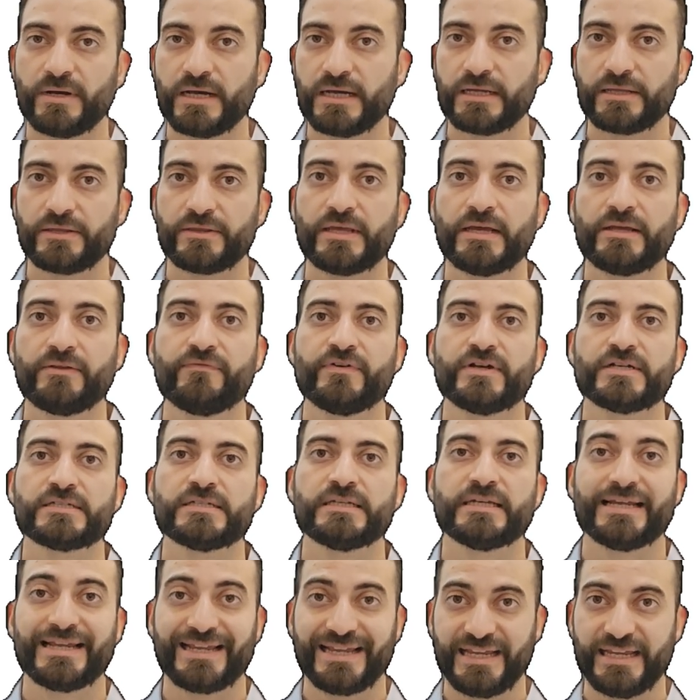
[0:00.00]
the
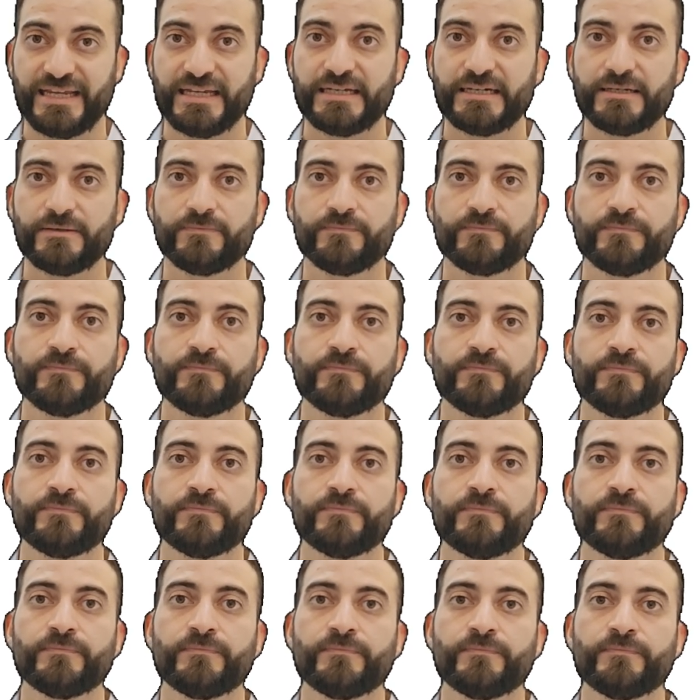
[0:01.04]
divisor here.
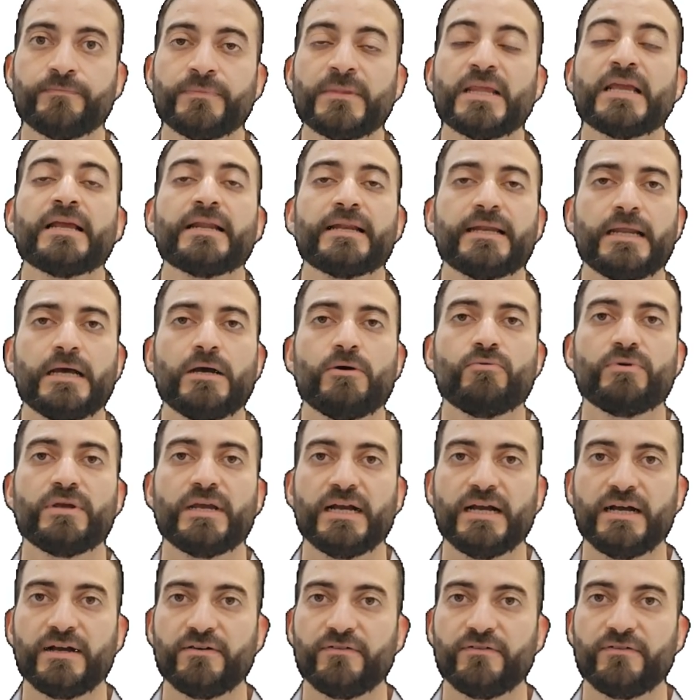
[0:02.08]
Now we